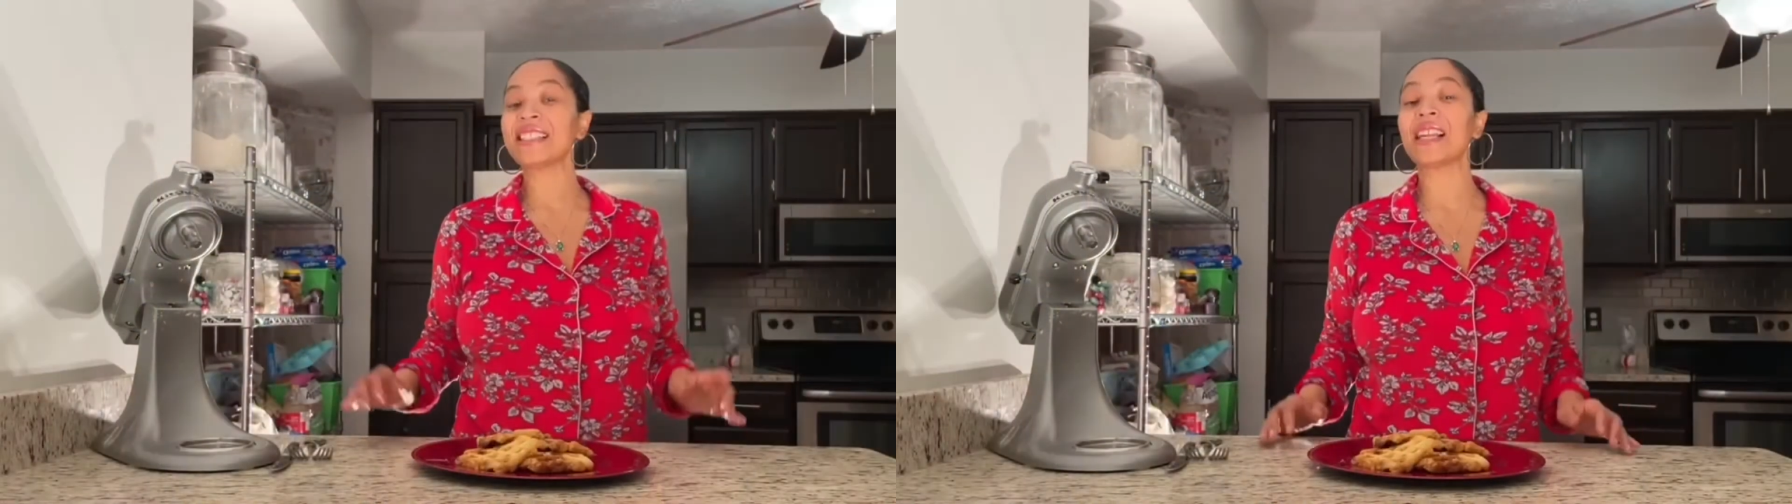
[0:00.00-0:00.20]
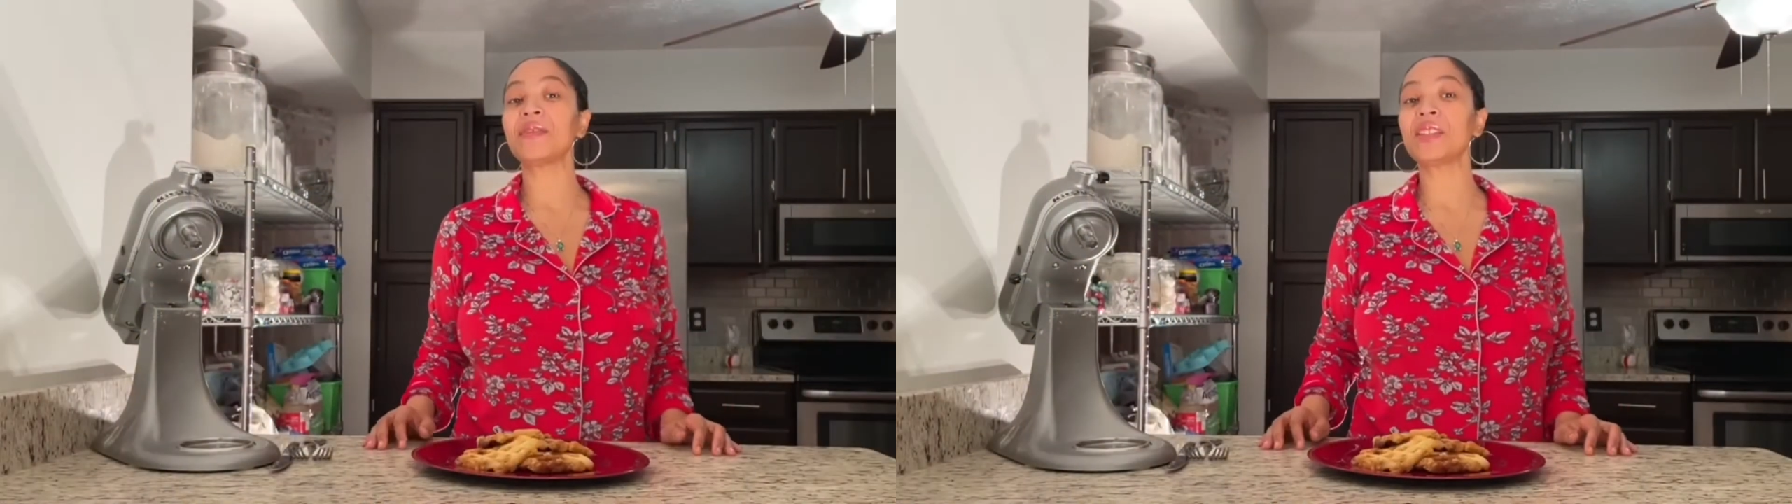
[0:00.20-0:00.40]

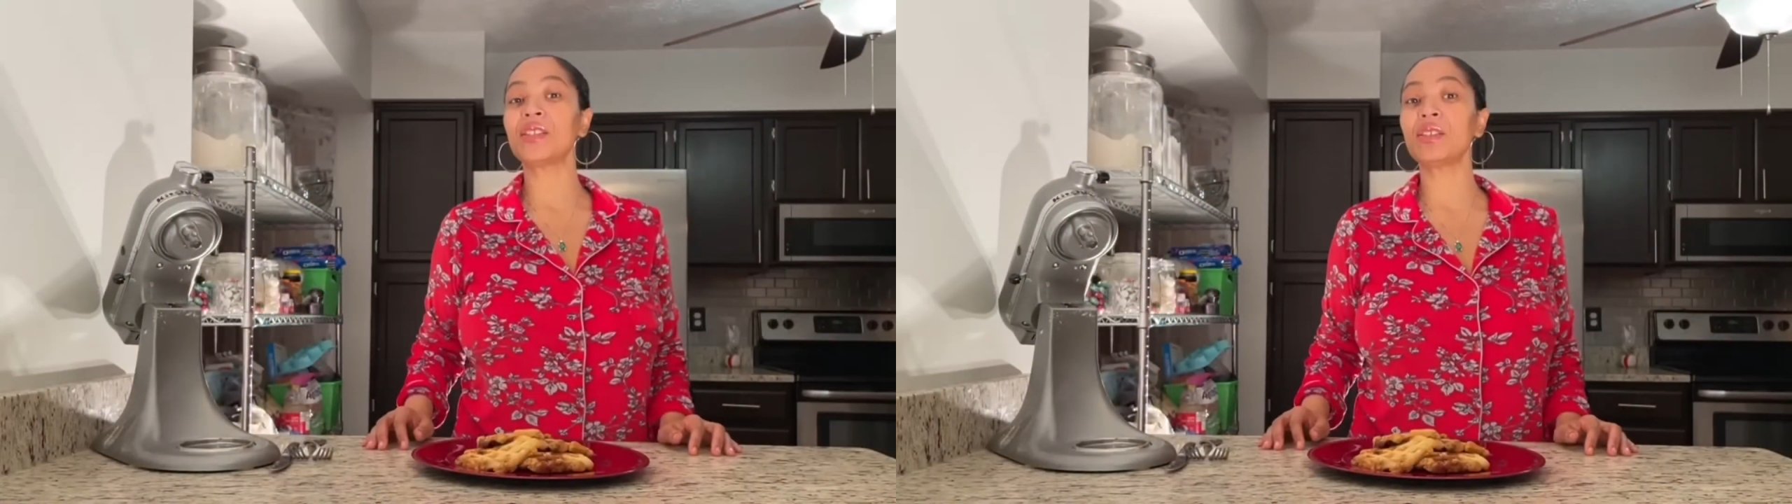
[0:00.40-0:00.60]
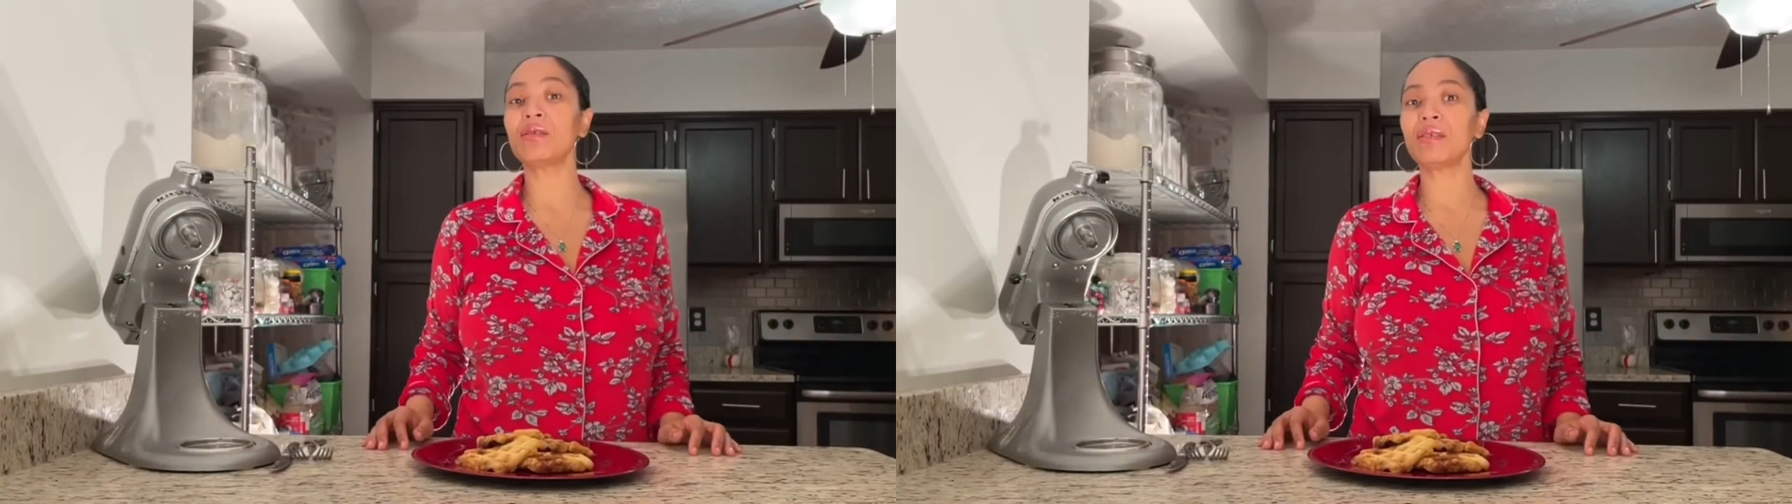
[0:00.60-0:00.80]
left to
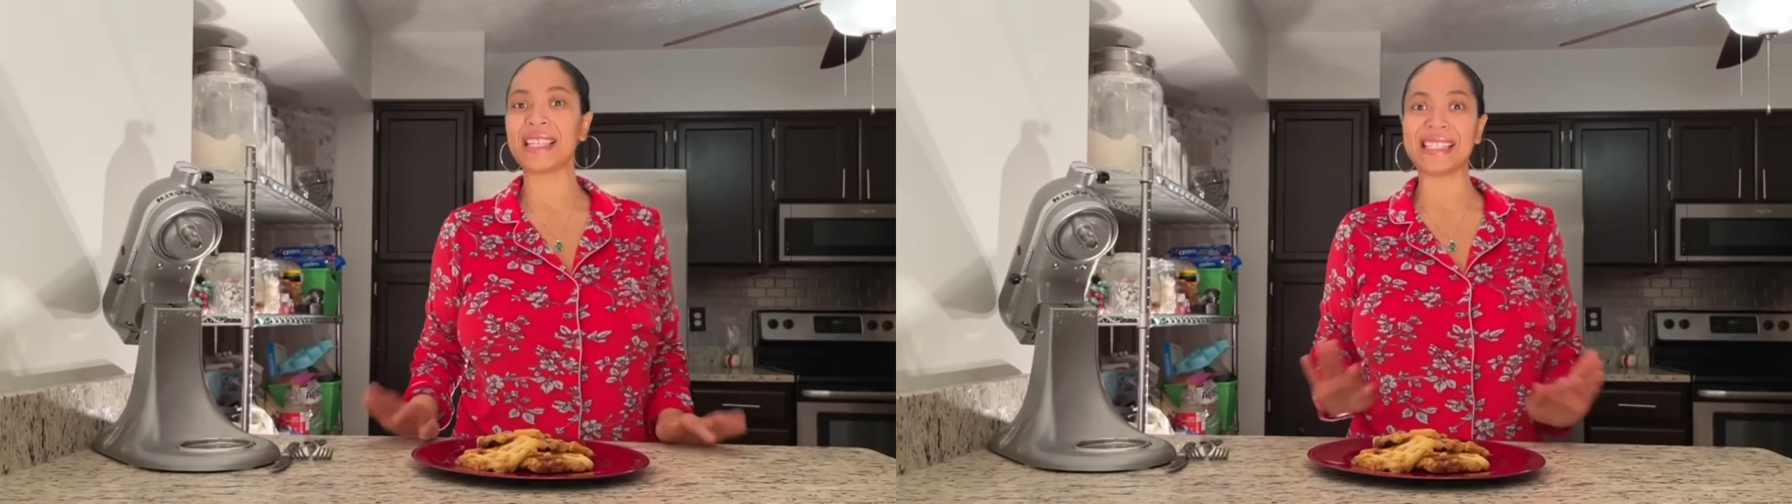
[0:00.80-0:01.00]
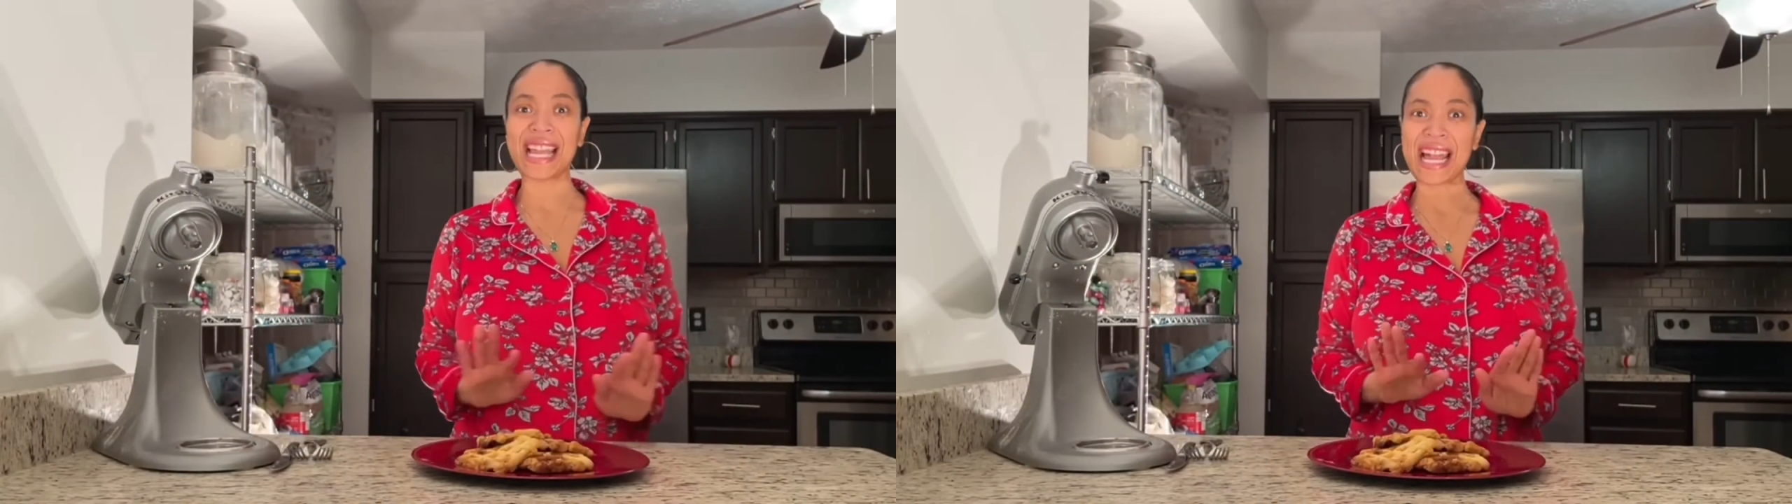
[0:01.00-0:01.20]
do
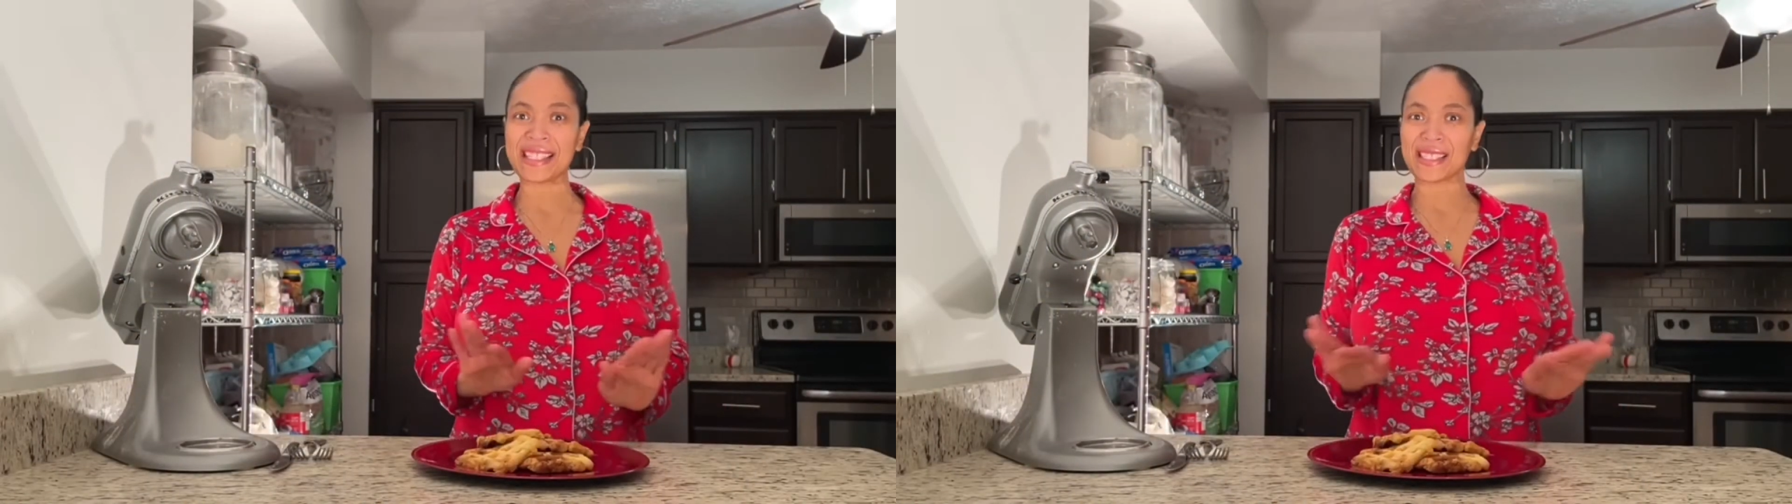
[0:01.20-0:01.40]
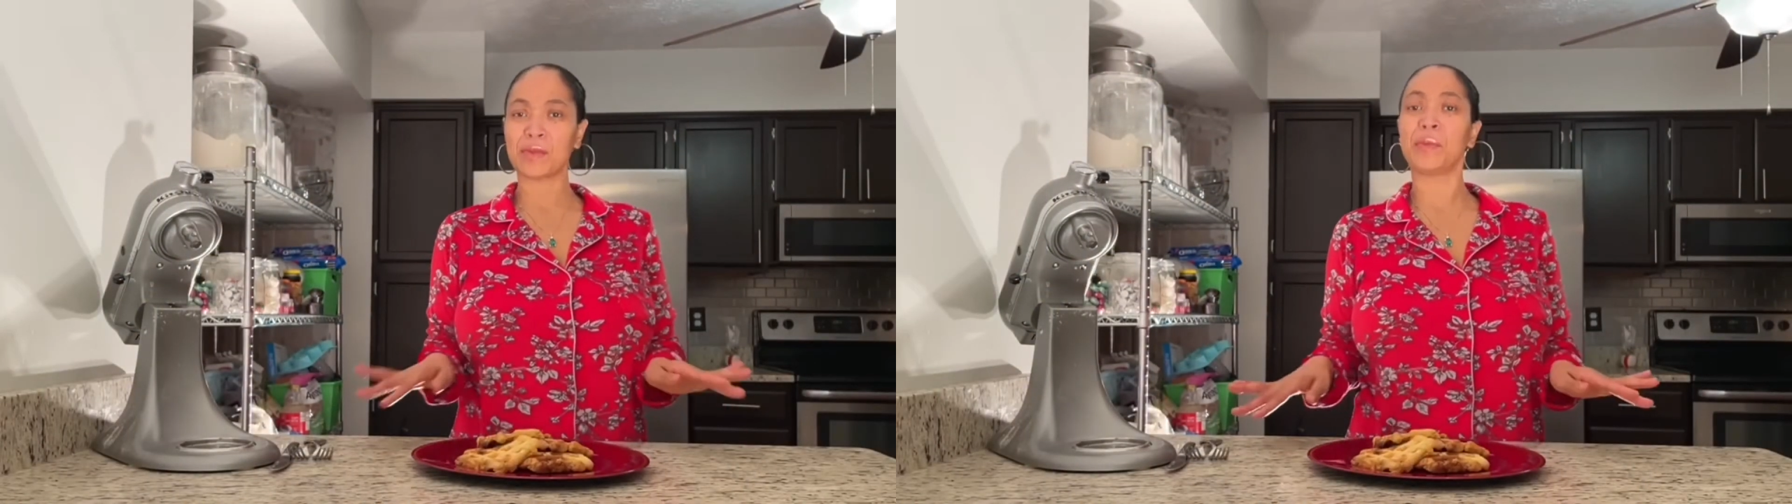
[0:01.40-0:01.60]
is to add some